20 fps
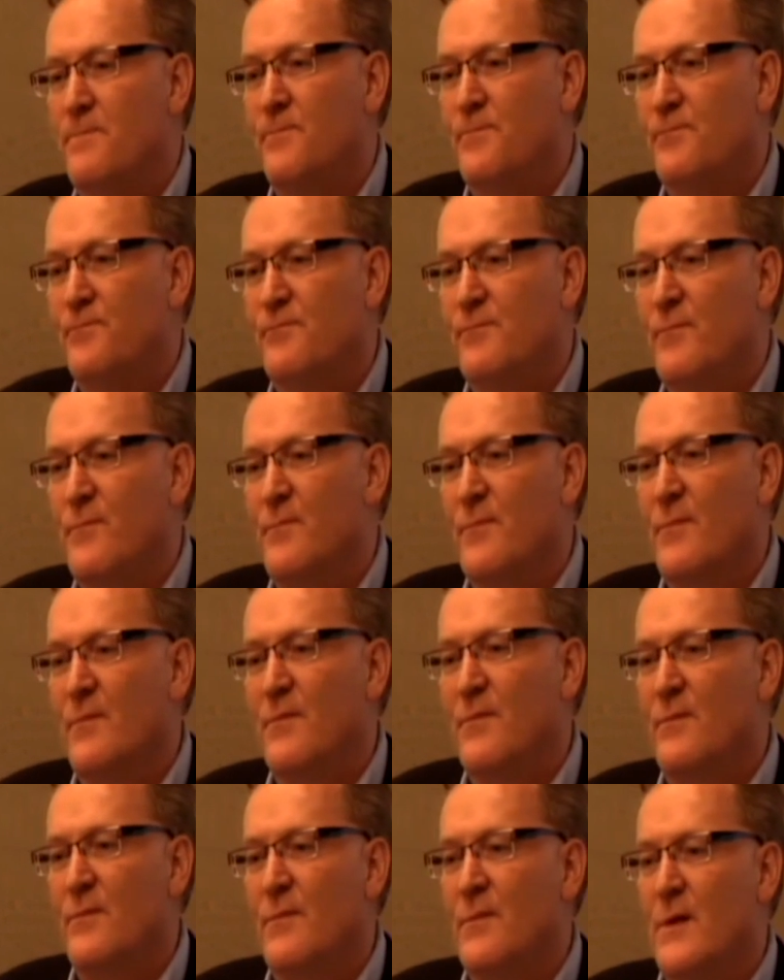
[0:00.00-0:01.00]
something that
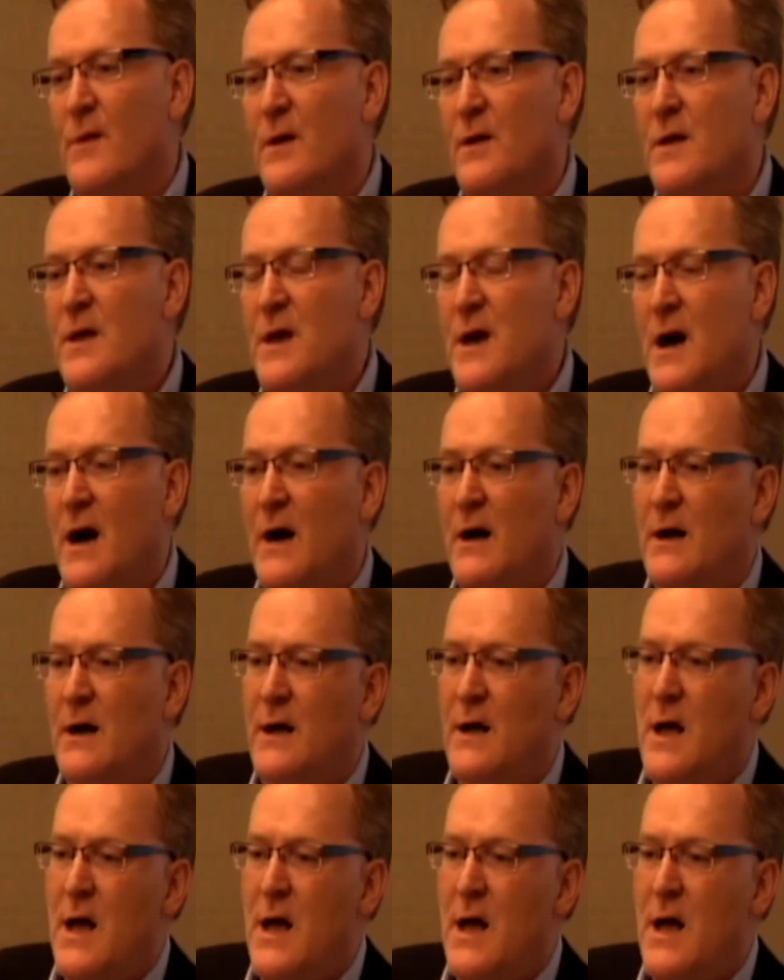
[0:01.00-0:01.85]
doesn't engage them. Yeah.